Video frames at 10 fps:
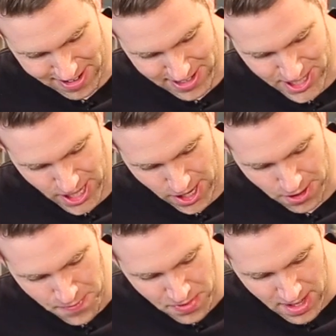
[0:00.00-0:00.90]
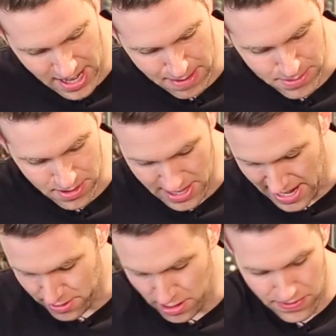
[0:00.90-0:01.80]
on the channel. So
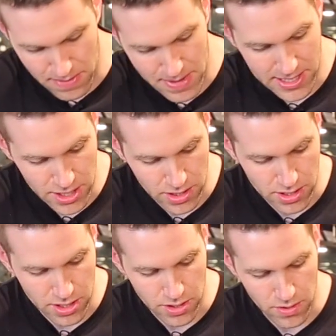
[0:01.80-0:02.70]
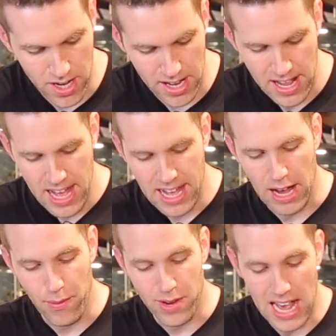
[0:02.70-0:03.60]
yeah, two different emitters you can screw on.
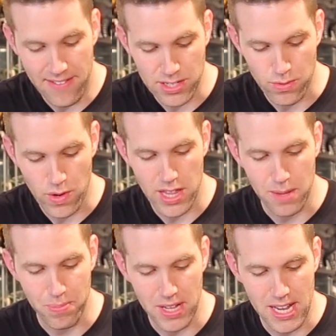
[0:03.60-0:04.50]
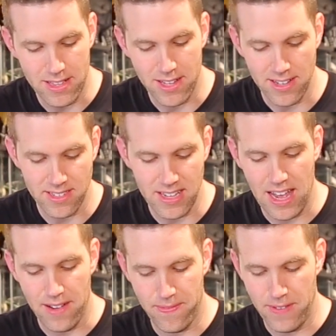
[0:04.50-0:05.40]
When you have this one on, the blade does
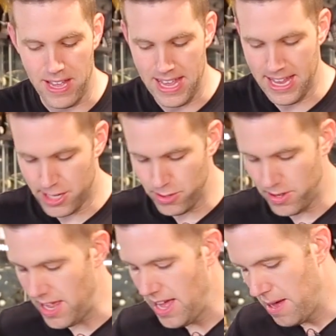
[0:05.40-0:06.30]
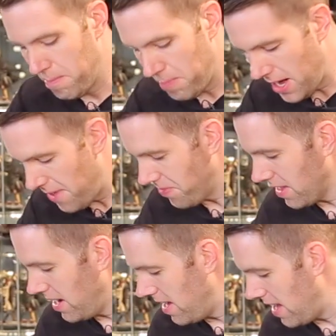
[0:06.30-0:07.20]
not fit into it, but
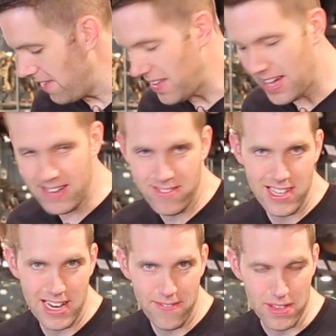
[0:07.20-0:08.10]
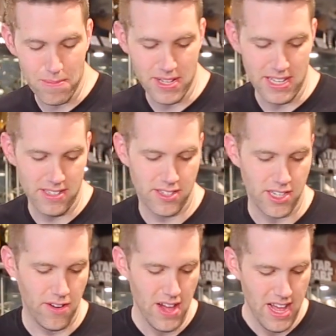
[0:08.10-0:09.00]
I'm not really here for the blades.
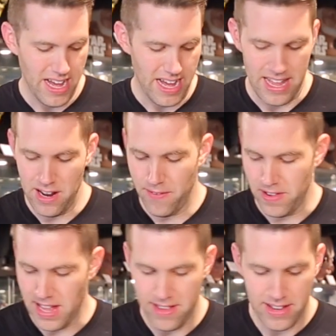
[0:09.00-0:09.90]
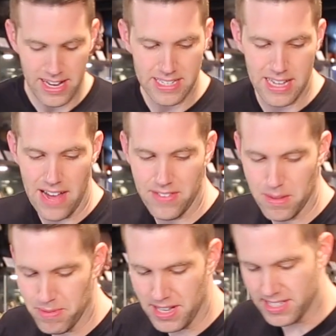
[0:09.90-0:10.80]
So I know for a lot of you guys that having the
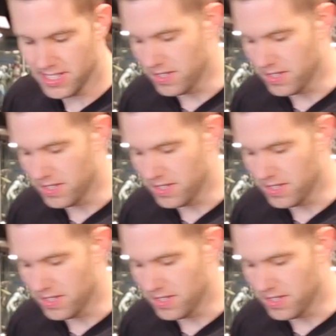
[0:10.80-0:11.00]
blades is